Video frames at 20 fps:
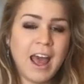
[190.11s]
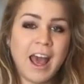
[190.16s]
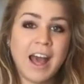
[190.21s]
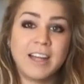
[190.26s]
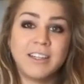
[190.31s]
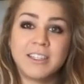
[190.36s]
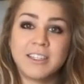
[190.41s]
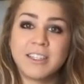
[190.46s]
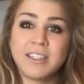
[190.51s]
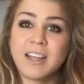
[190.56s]

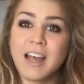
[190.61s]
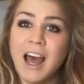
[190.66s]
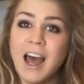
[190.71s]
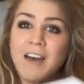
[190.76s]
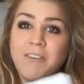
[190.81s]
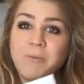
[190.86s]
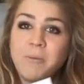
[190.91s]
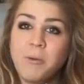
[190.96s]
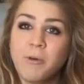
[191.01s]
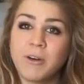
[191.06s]
and just to
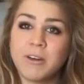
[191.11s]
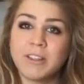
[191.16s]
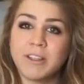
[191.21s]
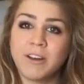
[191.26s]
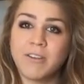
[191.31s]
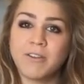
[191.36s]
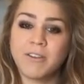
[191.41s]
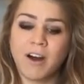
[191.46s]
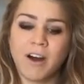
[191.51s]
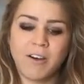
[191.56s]
have more
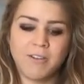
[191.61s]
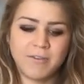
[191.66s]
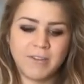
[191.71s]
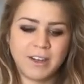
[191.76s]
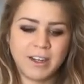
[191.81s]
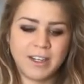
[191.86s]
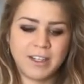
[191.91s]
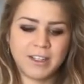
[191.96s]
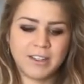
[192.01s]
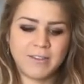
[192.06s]
self
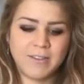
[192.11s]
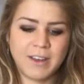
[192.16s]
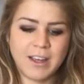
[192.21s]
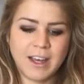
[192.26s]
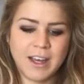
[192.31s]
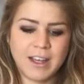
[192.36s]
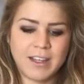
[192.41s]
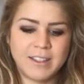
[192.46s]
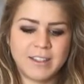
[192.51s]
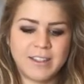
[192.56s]
confidence
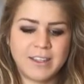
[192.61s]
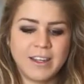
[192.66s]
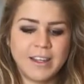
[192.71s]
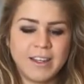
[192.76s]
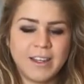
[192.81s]
because